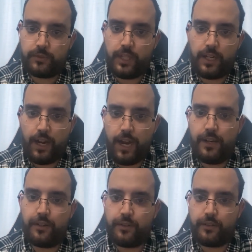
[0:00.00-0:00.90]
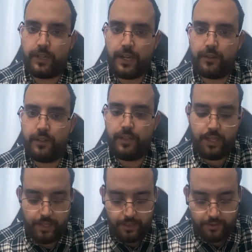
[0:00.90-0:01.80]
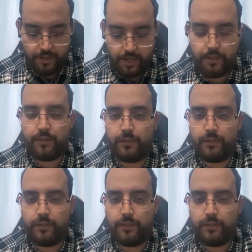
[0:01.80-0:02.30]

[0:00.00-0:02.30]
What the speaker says: like highest standard, then